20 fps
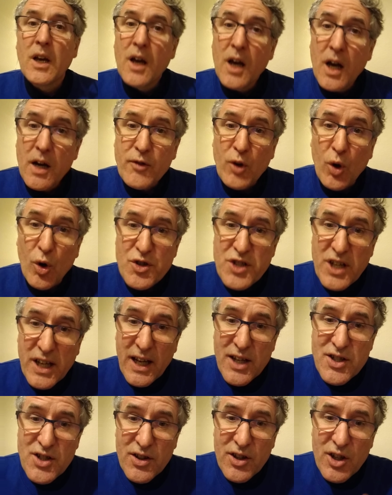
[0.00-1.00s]
Of course, he
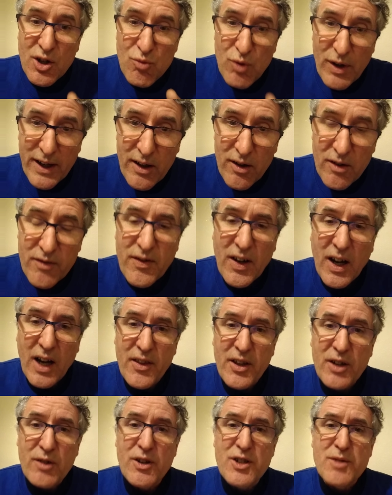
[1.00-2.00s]
isn't the real Father
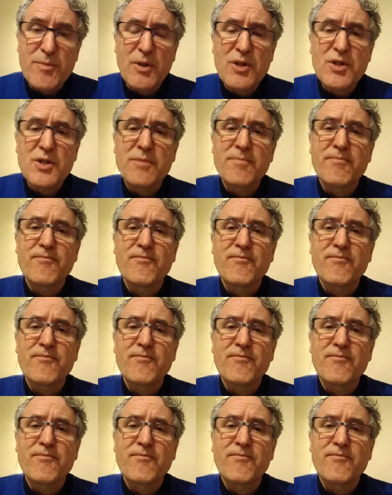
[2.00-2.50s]
Christmas.